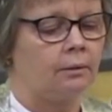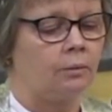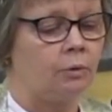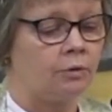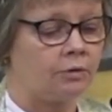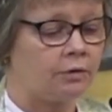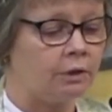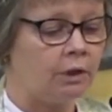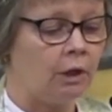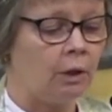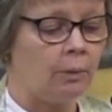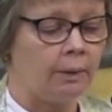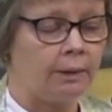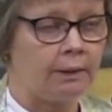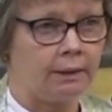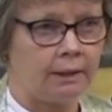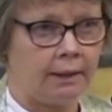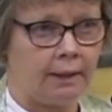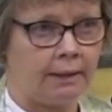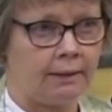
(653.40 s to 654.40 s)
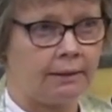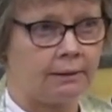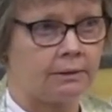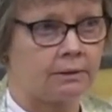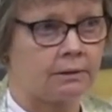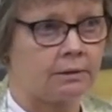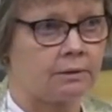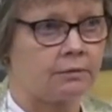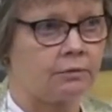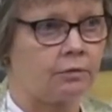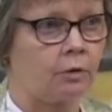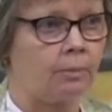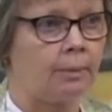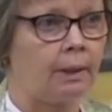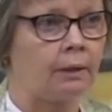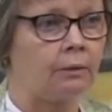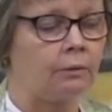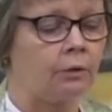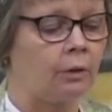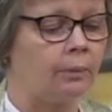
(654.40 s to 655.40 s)
with the knowing gained from
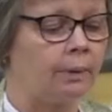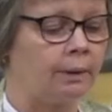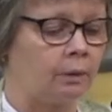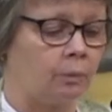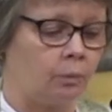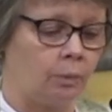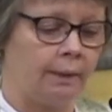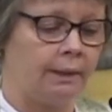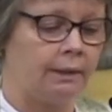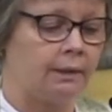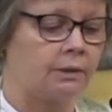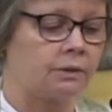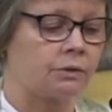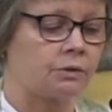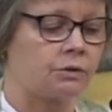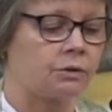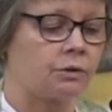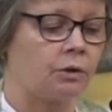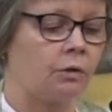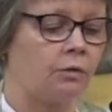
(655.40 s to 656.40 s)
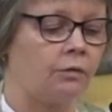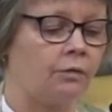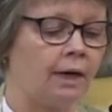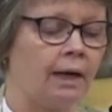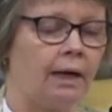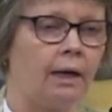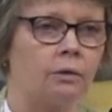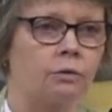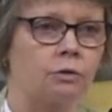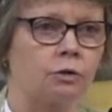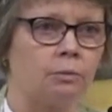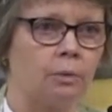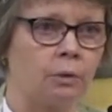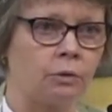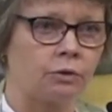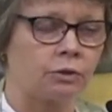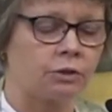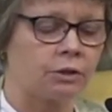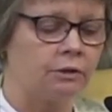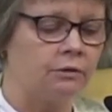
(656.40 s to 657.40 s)
our growing awareness of how to
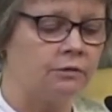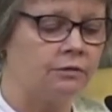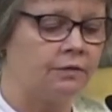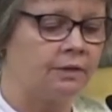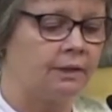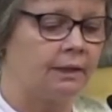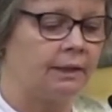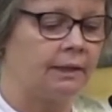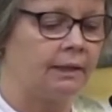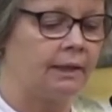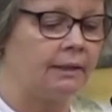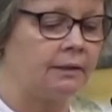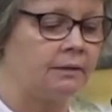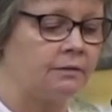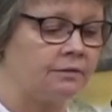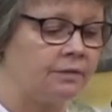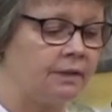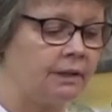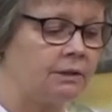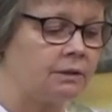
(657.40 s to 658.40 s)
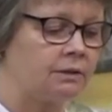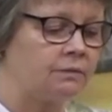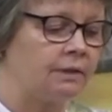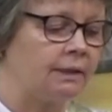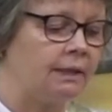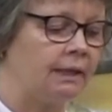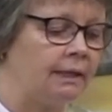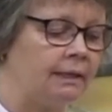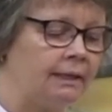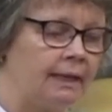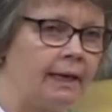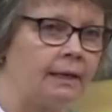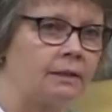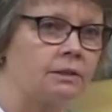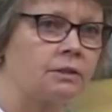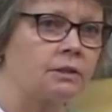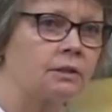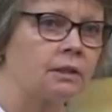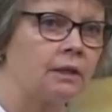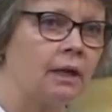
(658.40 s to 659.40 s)
most skillfully and effectively
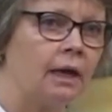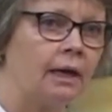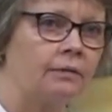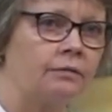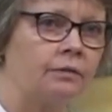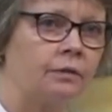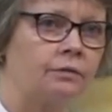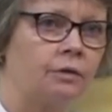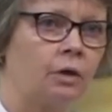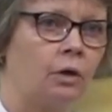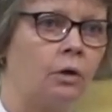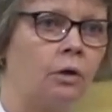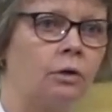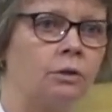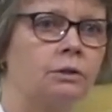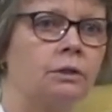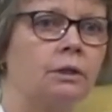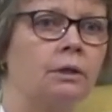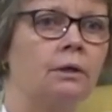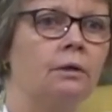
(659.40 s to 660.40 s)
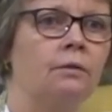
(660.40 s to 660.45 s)
enact the life of God